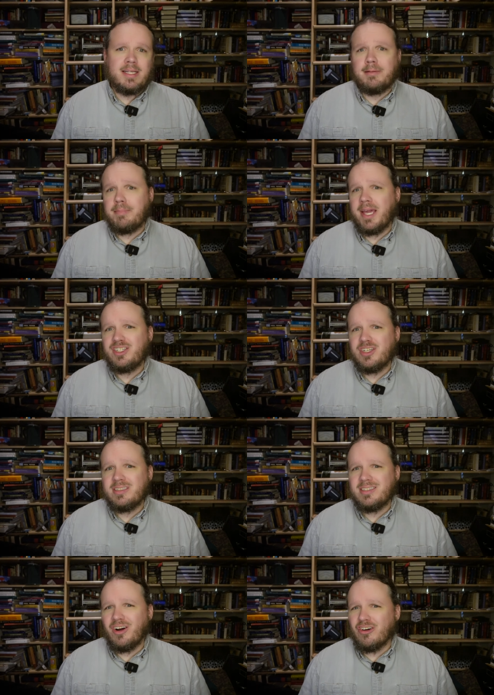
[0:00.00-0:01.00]
and
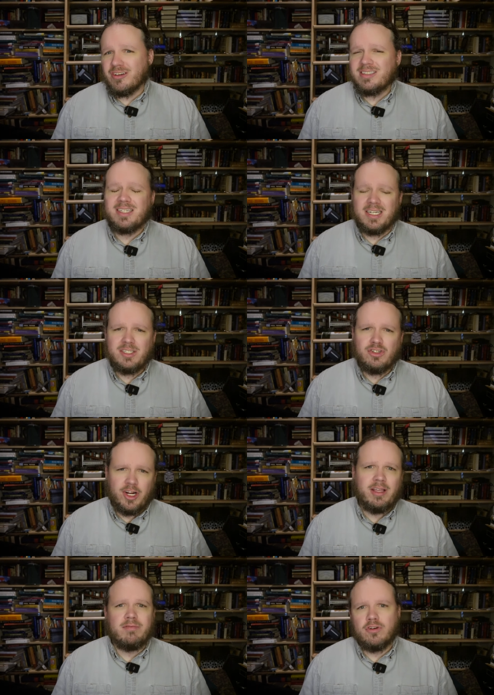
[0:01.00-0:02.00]
impatience aren't such
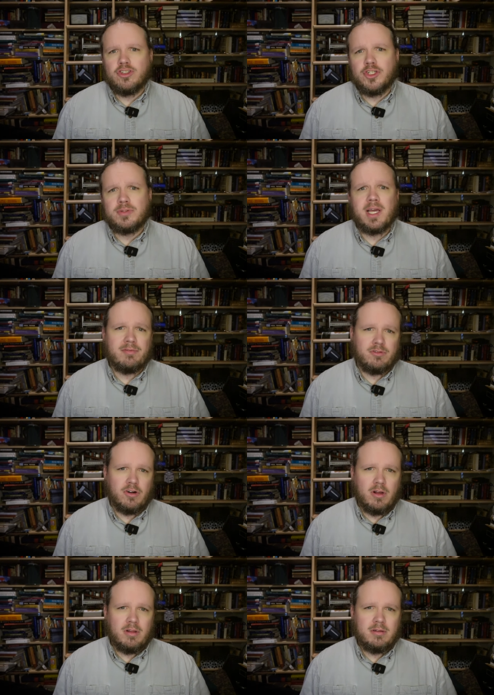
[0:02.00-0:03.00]
great virtues
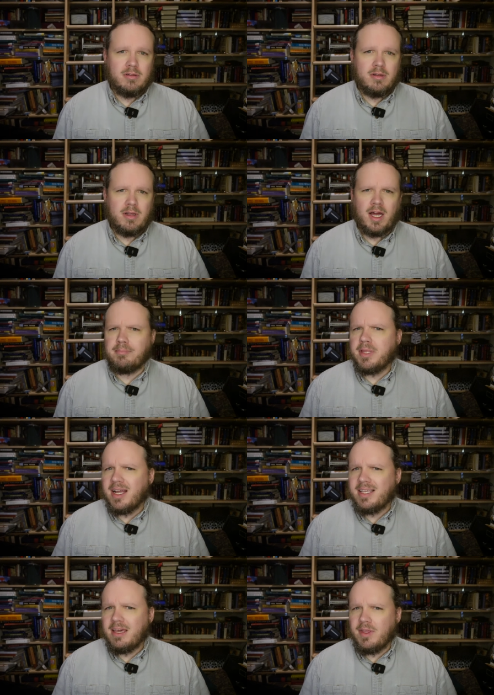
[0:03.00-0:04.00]
after all. I'm
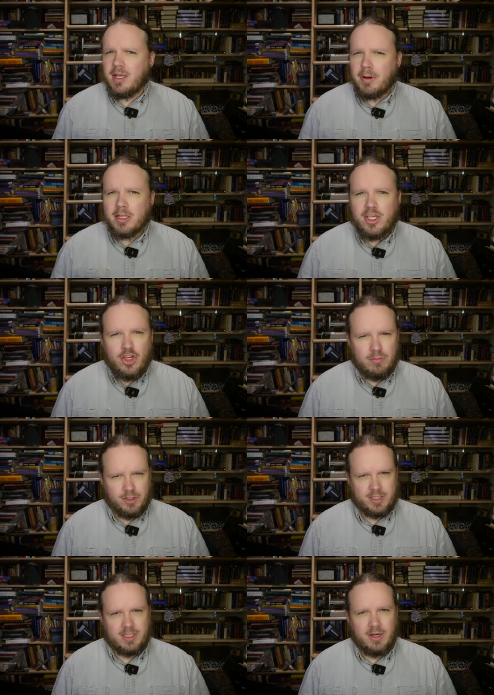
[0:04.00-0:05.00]
not giving up on
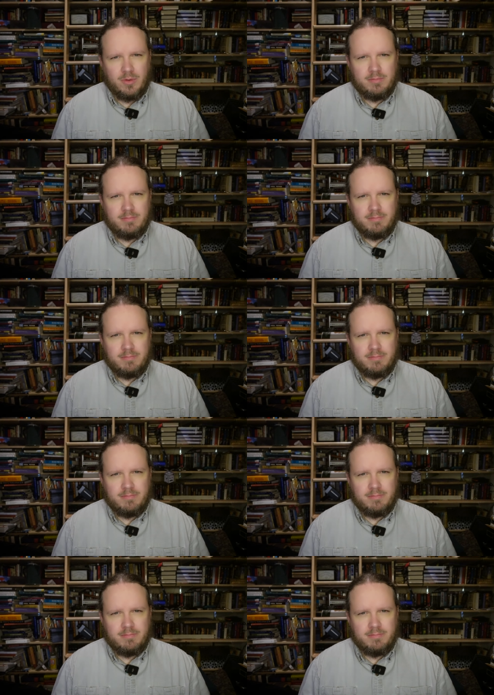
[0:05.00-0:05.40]
hubris, though.